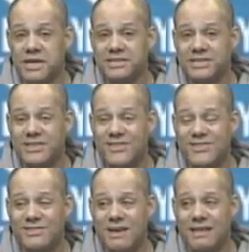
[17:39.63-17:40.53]
his
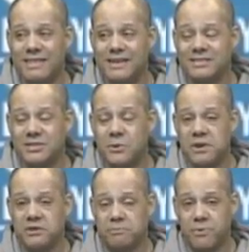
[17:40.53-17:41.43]

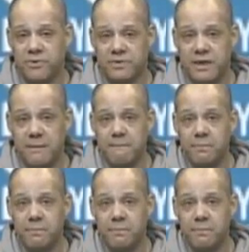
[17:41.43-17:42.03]
30th birthday.